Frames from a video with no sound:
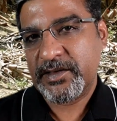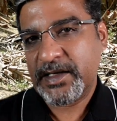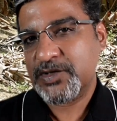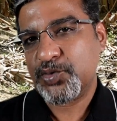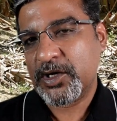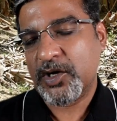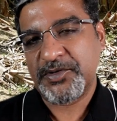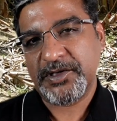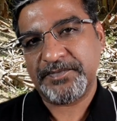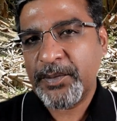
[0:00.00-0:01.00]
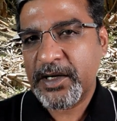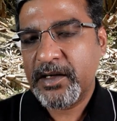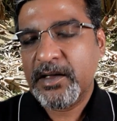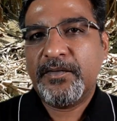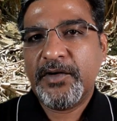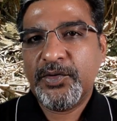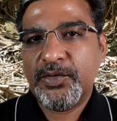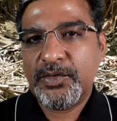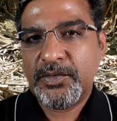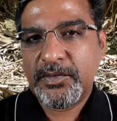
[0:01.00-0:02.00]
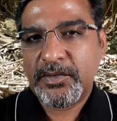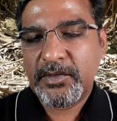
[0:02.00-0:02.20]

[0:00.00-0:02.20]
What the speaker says: That is one option. But when you